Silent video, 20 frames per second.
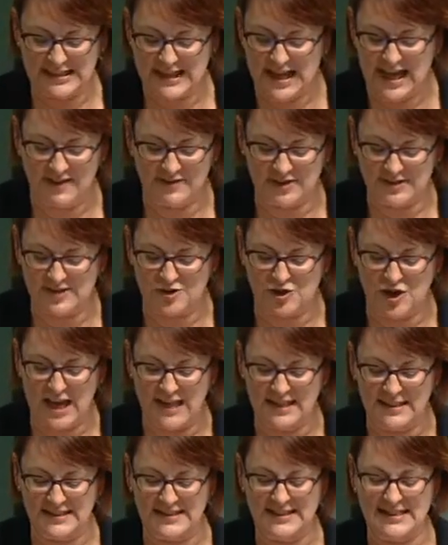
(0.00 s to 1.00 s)
to have
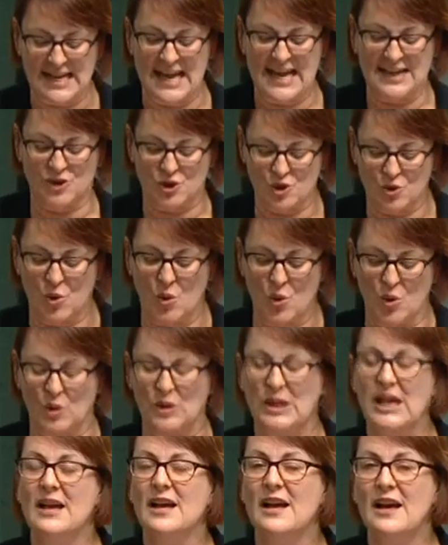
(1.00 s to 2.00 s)
Australia stand
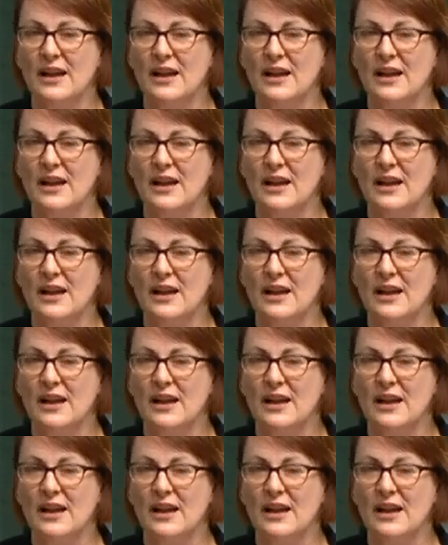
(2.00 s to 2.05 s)
tall